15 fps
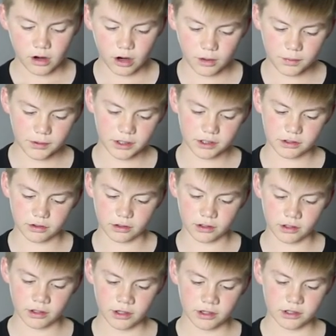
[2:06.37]
open a
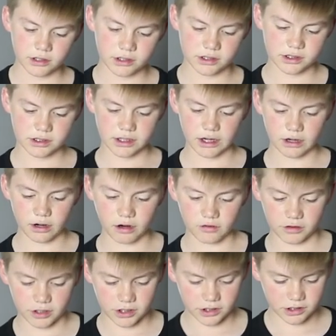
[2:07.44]
door, to scare
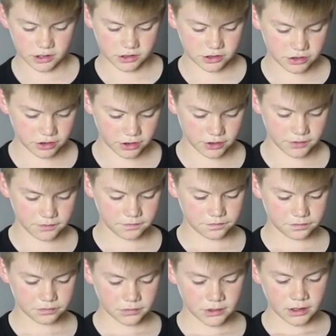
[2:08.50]
off an intruder.
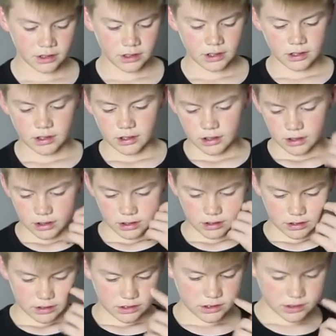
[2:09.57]

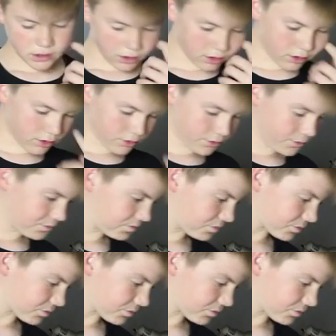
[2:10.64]
So